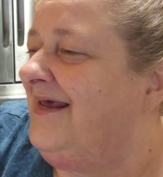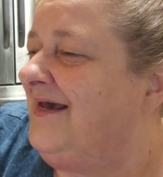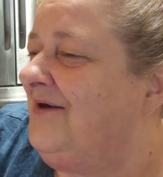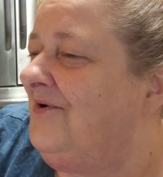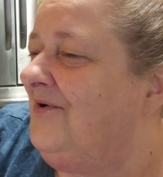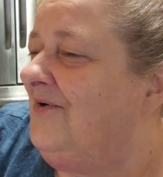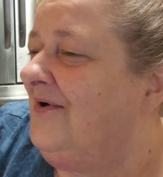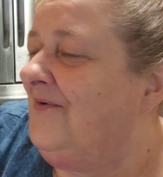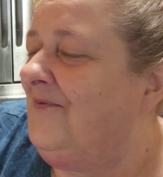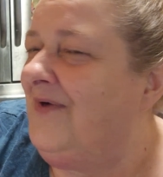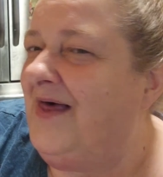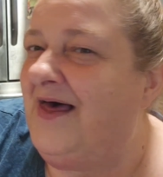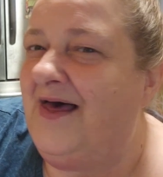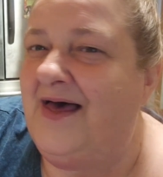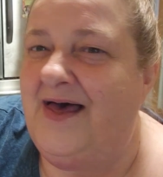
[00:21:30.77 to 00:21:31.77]
and I go,
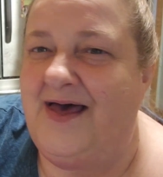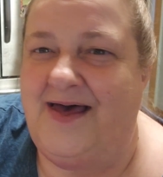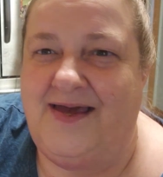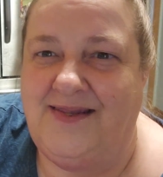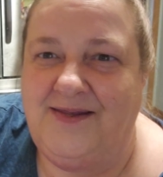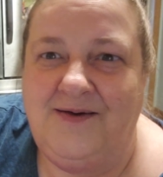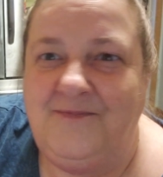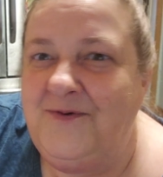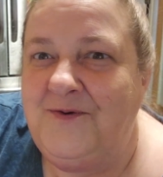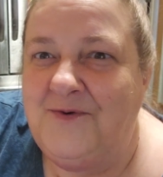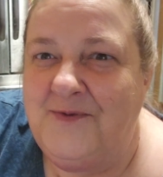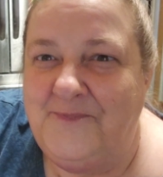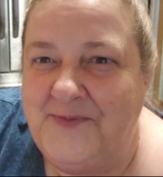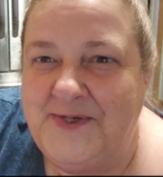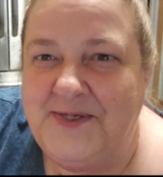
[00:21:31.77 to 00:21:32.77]
well, I love you
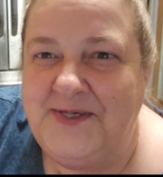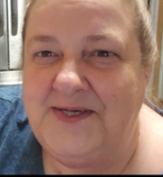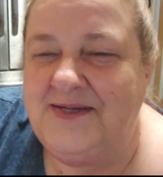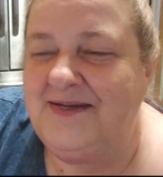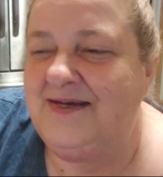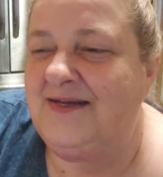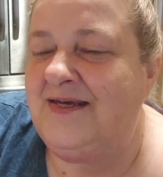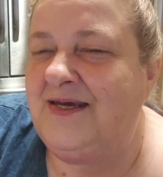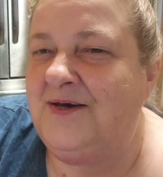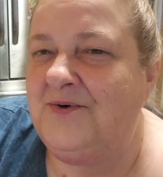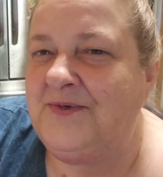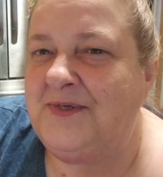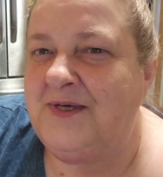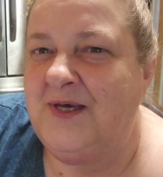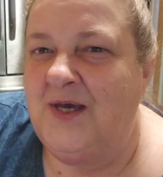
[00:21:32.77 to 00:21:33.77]
a million. And he
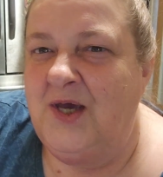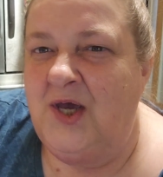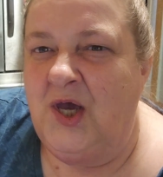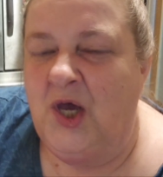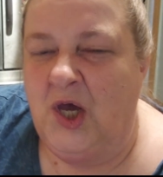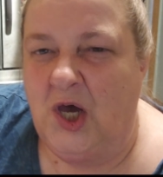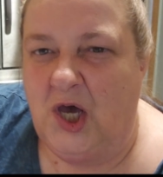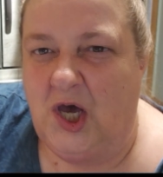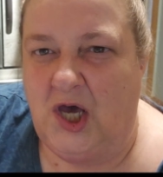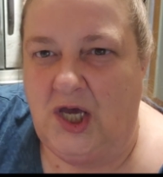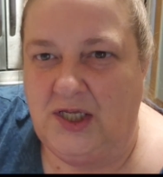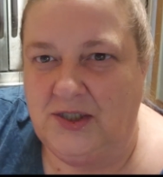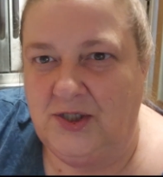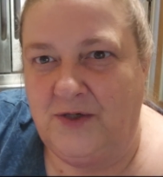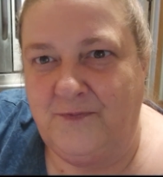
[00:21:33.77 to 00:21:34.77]
goes,
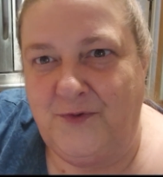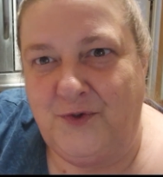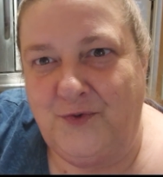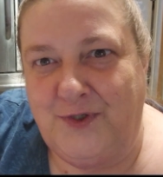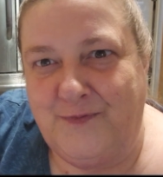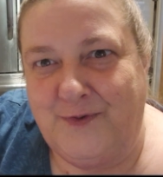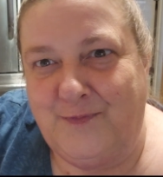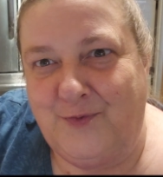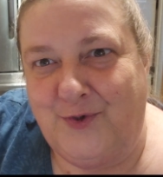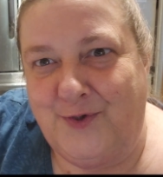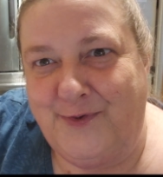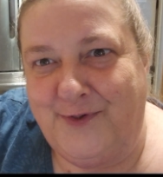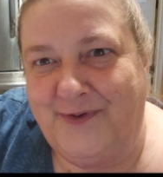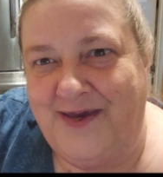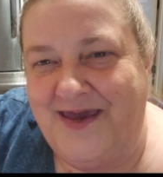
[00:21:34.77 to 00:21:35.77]
I love you even
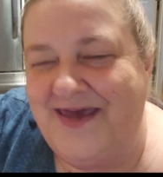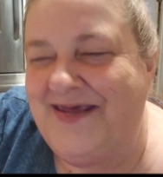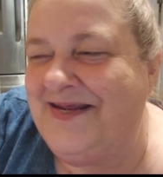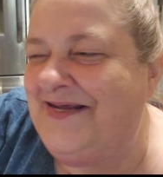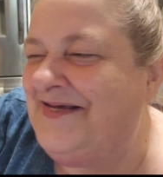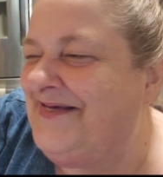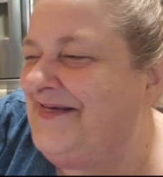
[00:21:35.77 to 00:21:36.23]
more than that.